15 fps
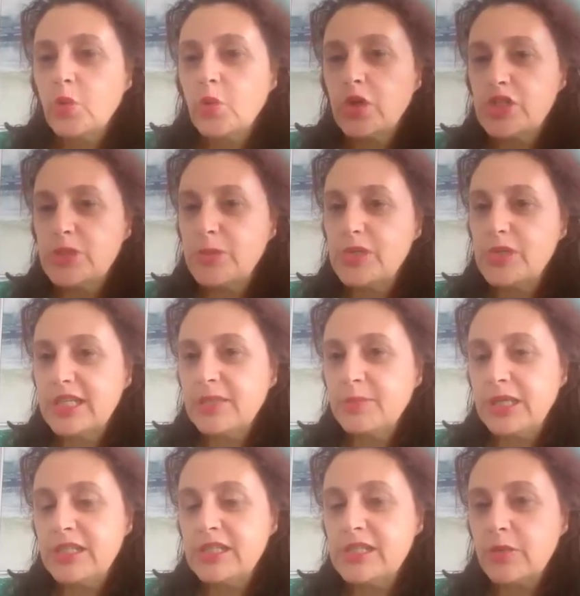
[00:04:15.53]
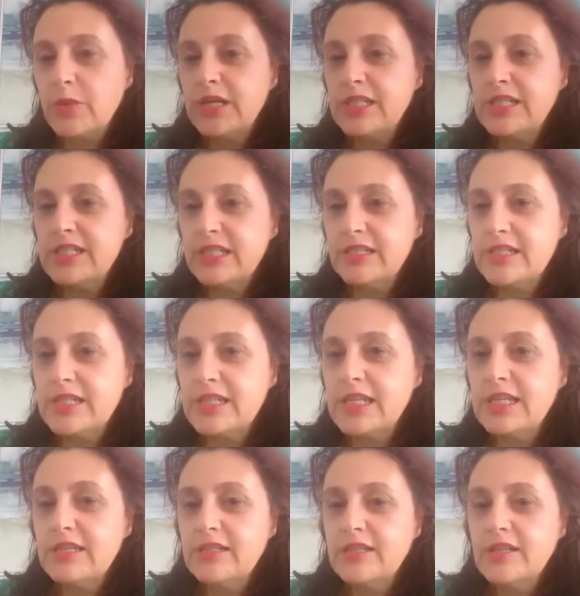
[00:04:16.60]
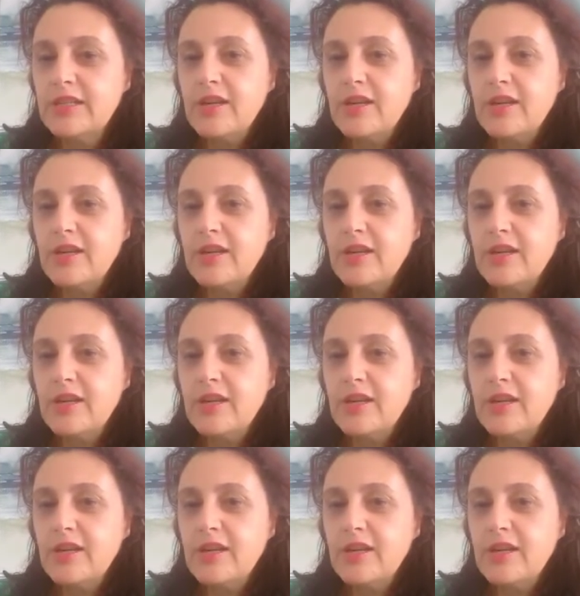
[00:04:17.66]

watts per centimeter squared intensity